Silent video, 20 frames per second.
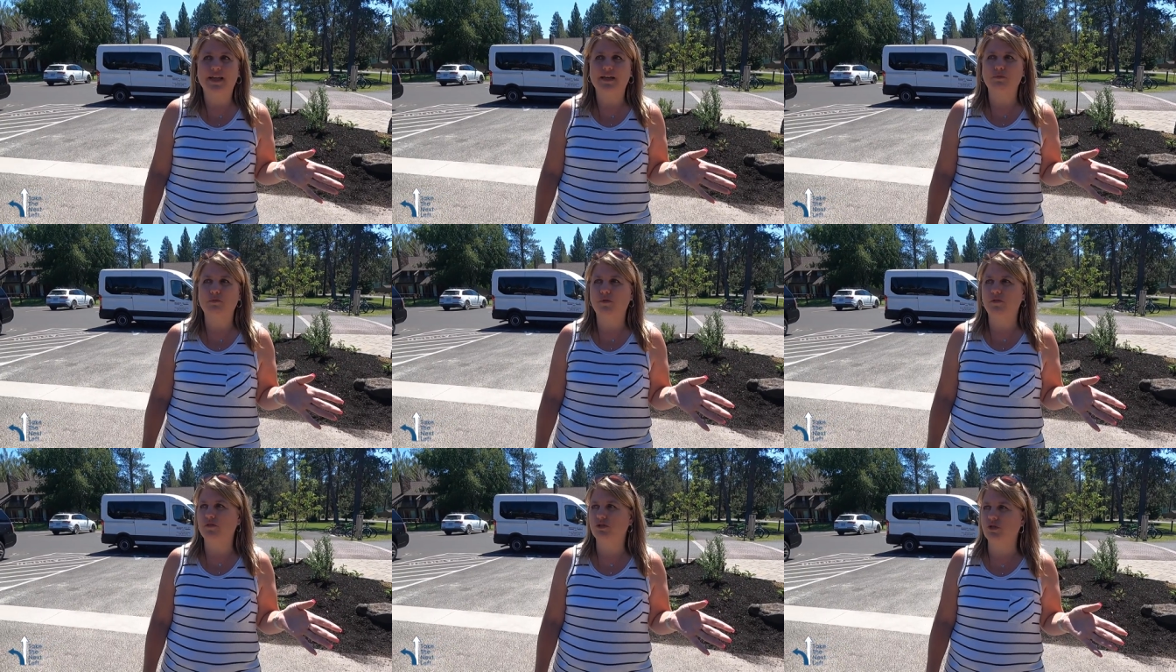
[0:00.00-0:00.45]

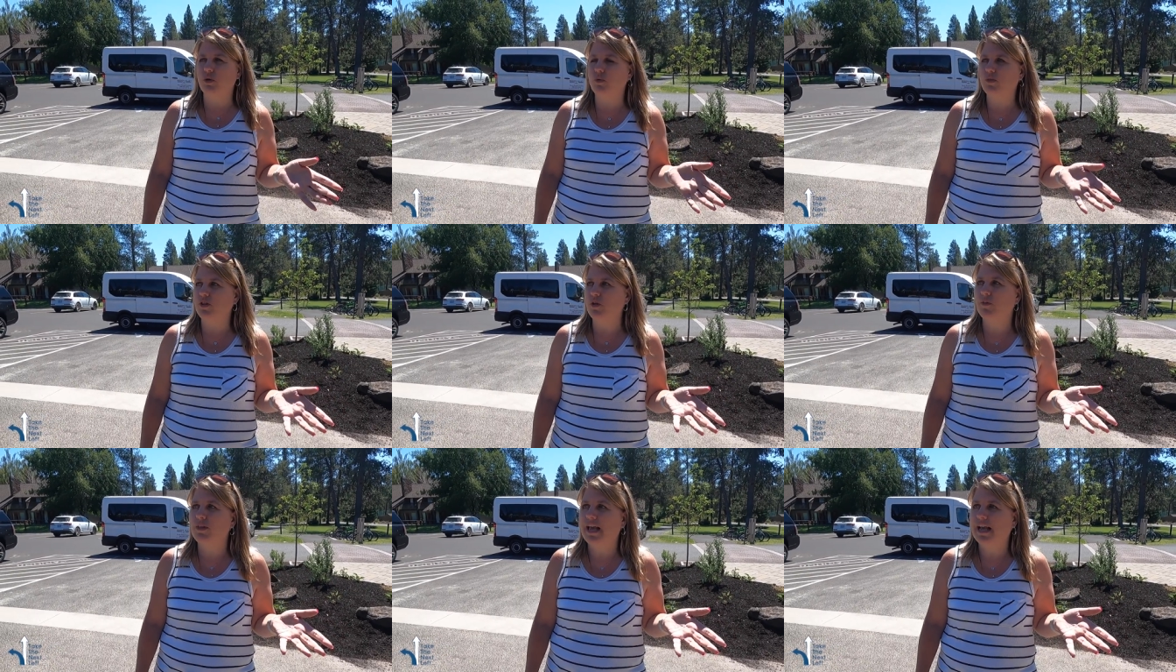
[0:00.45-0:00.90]
And where there's the
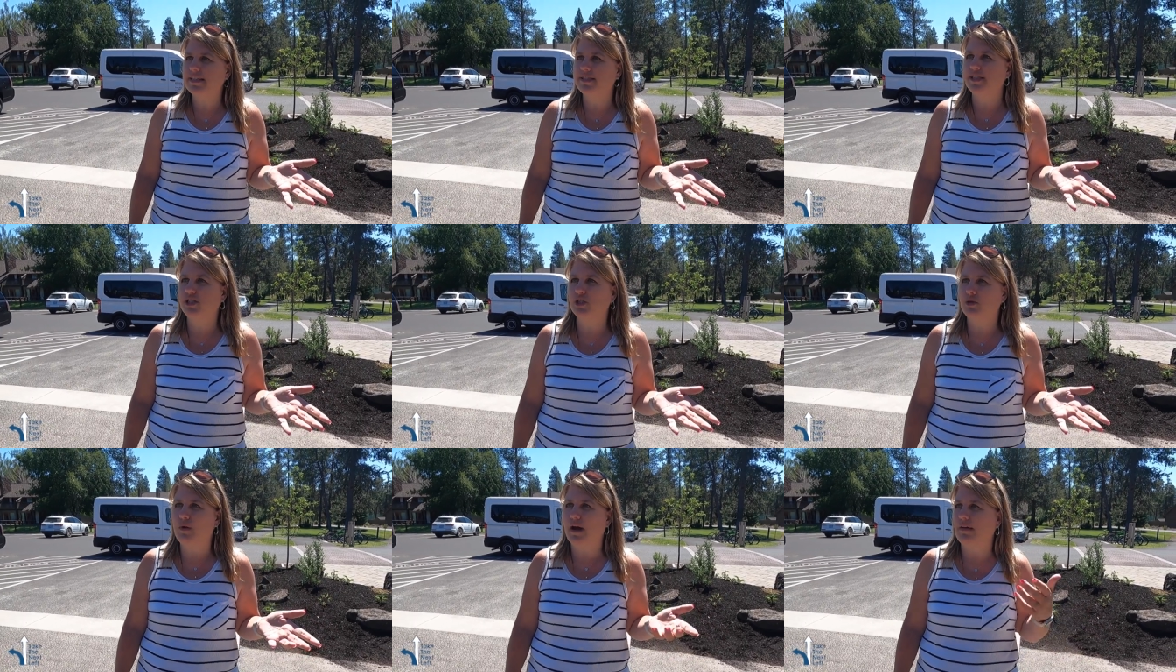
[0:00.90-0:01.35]
only
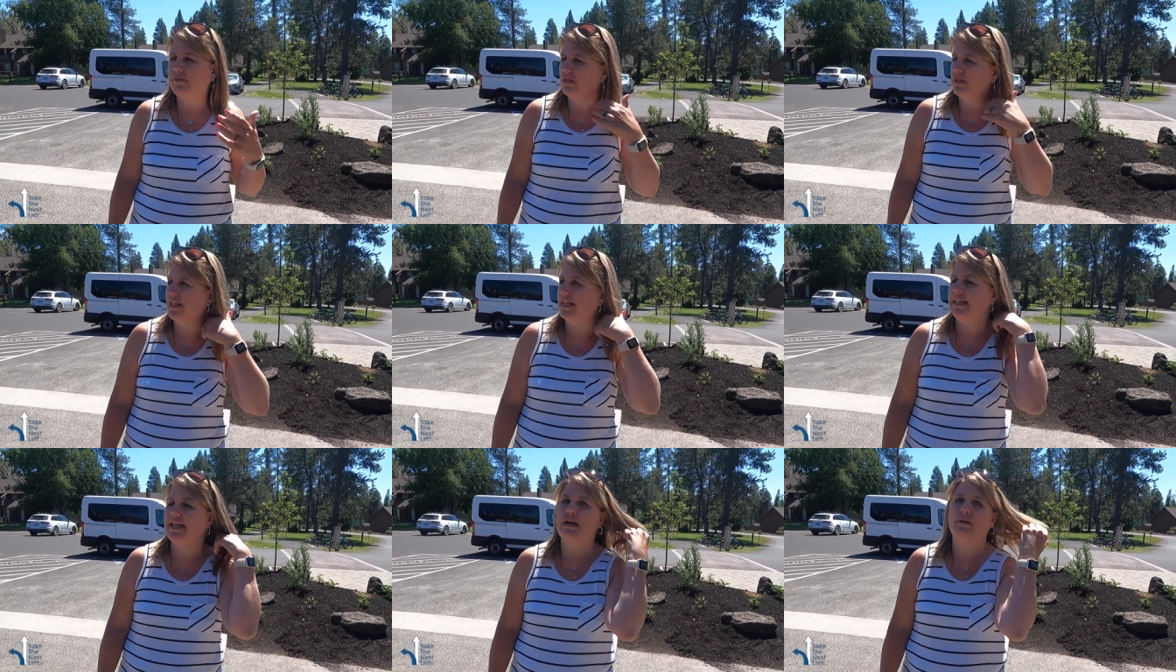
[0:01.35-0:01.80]
access you have
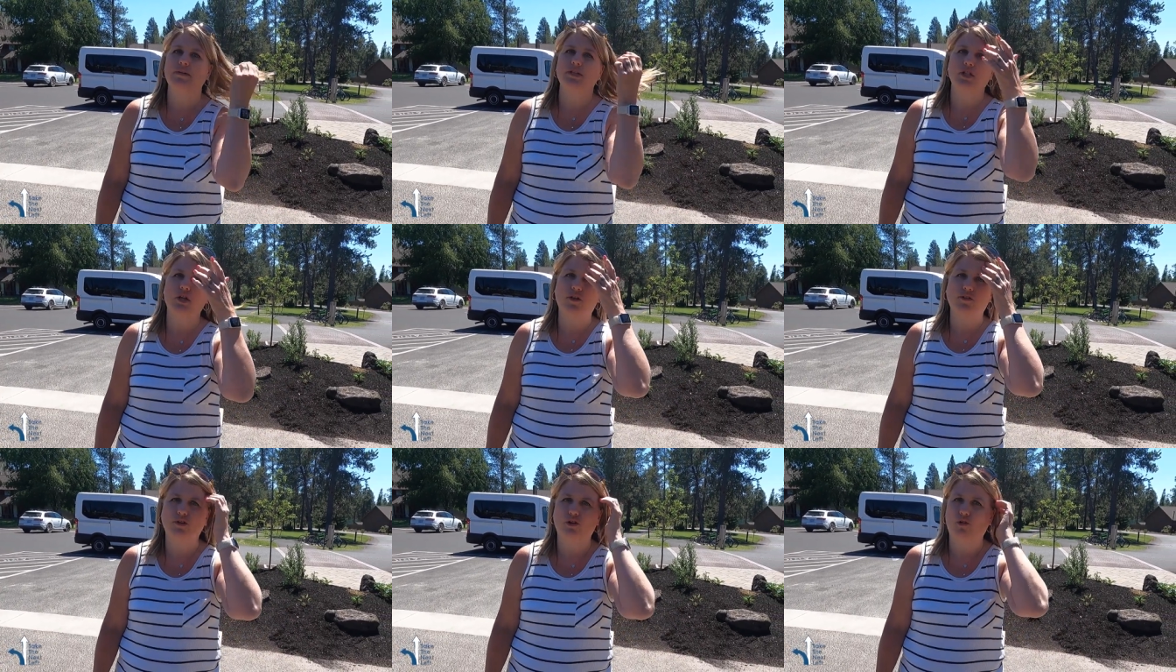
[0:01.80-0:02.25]
to lay down
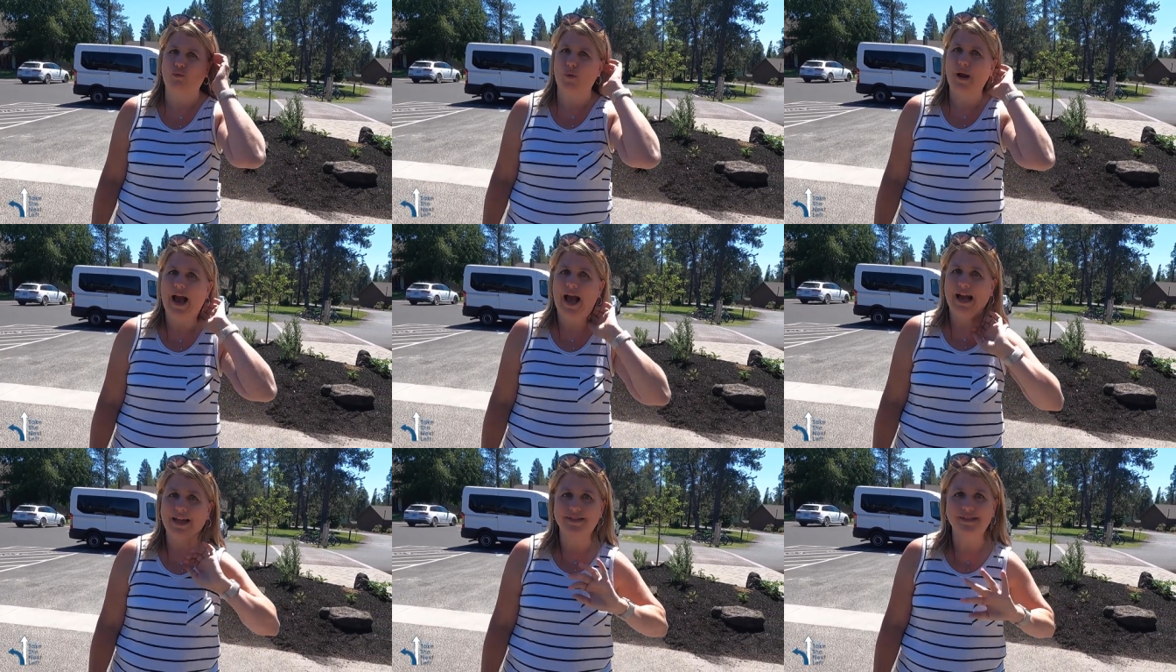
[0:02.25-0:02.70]
is on the
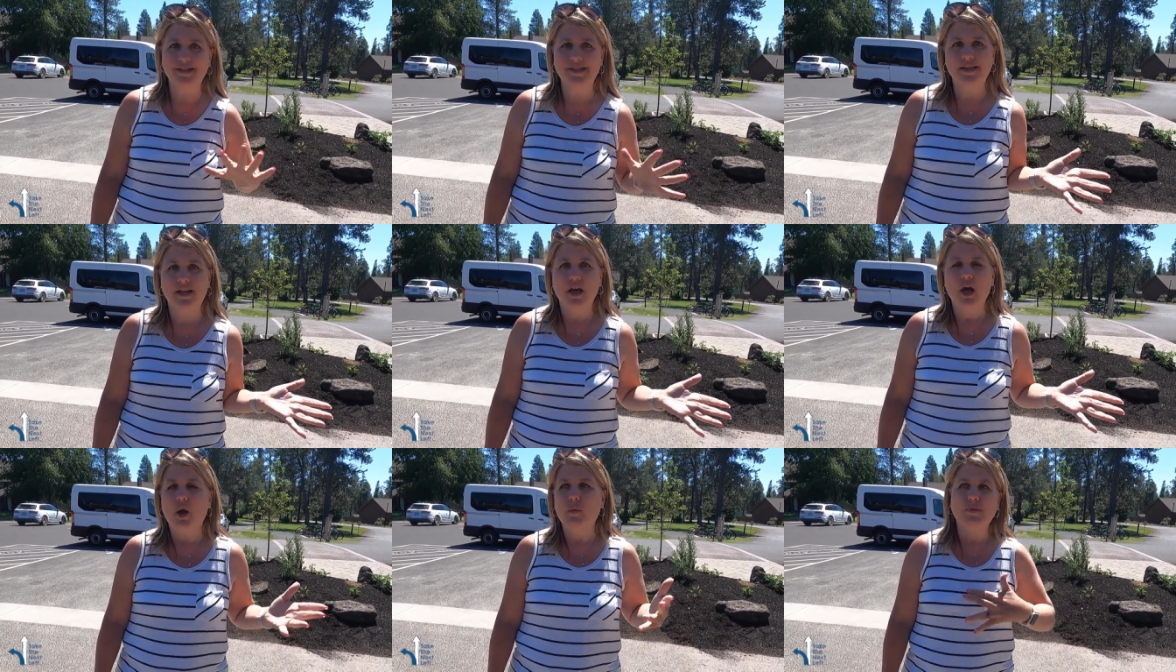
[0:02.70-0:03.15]

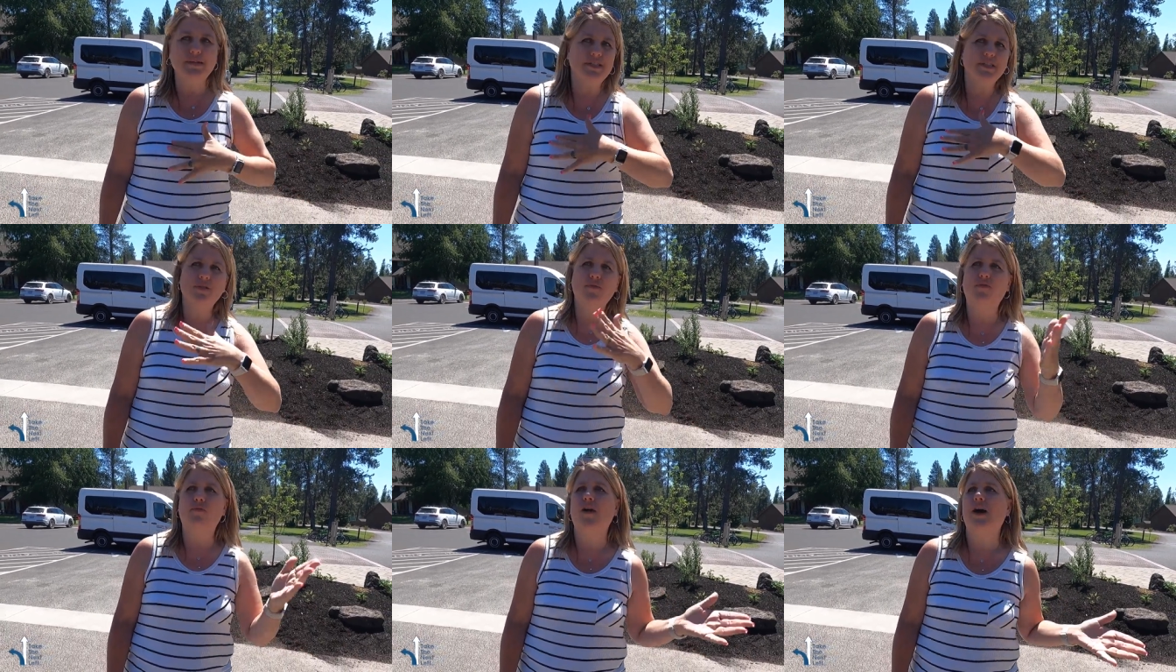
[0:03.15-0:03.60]
grass, which
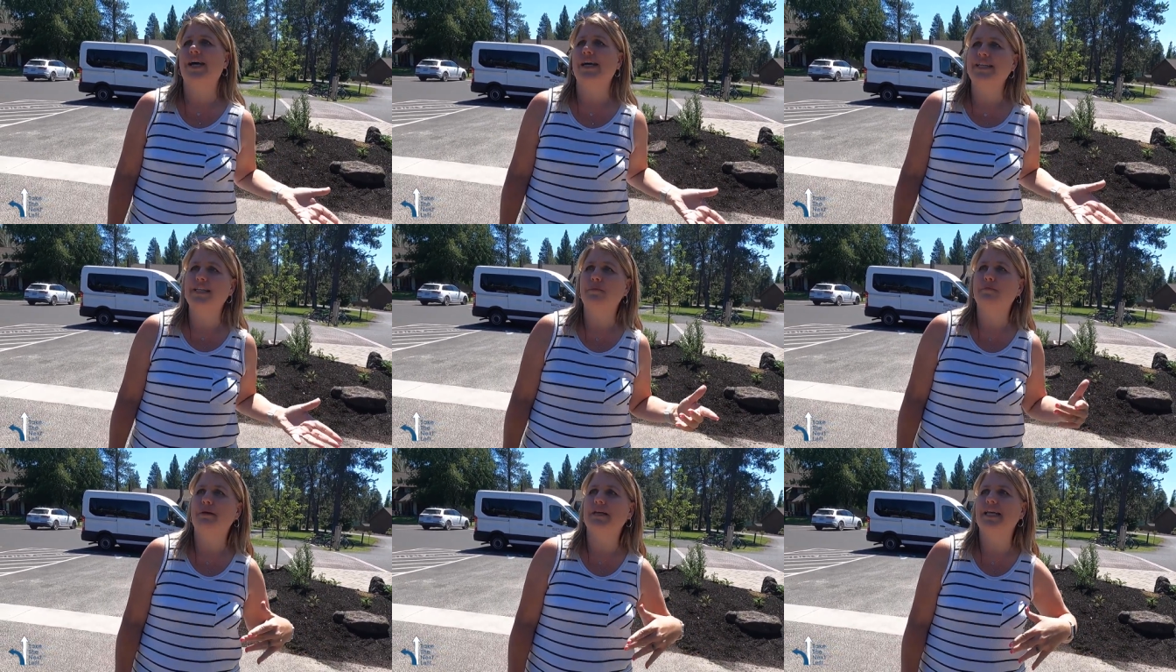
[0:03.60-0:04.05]
is
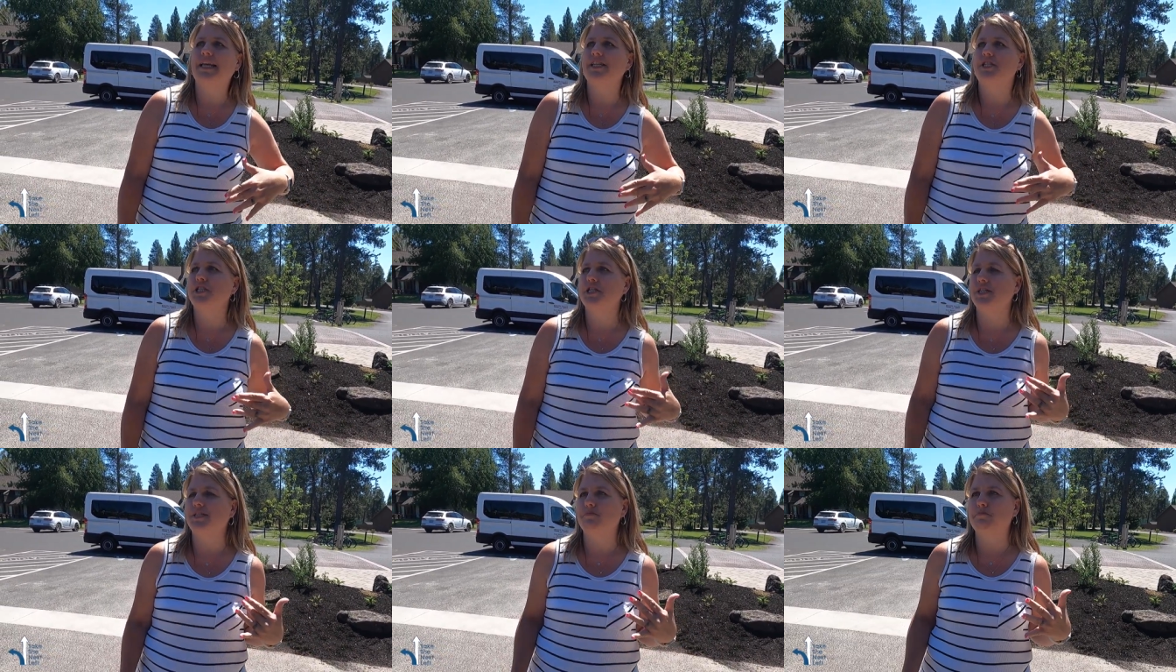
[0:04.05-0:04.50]
fine, but
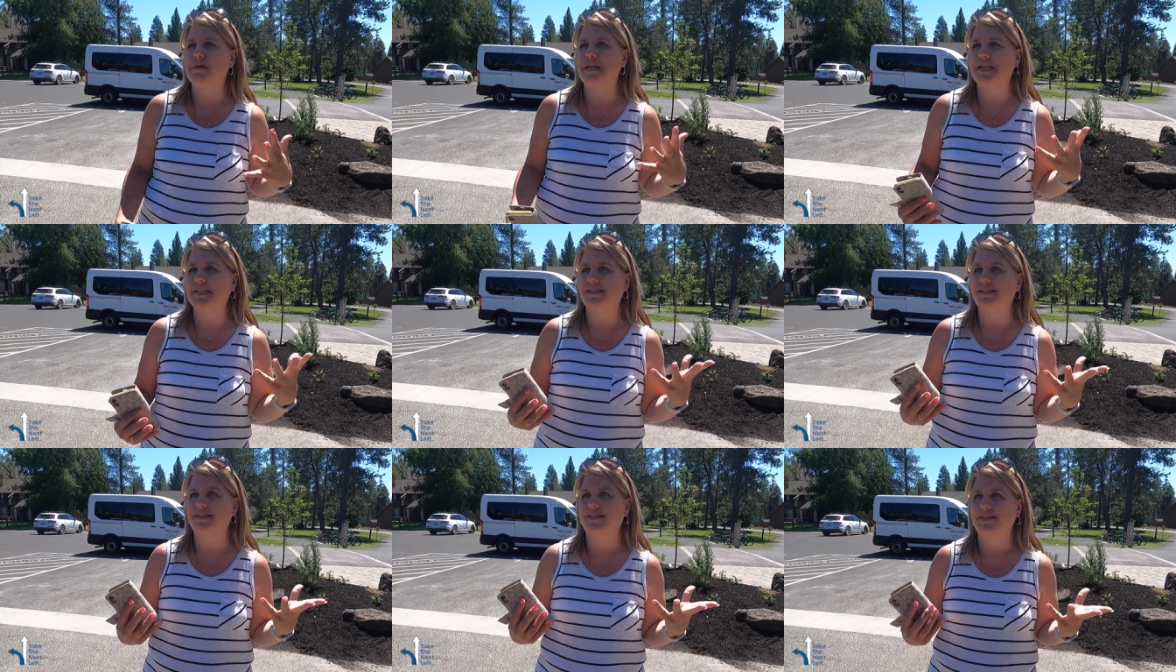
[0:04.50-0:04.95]
it just
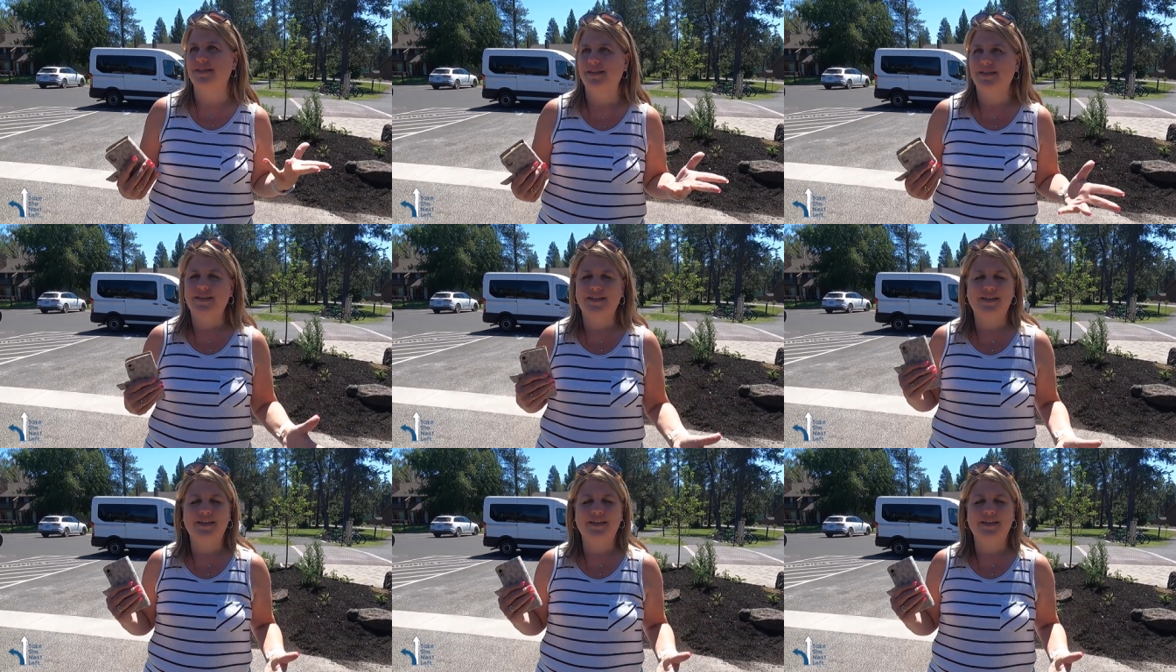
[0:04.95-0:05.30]
makes,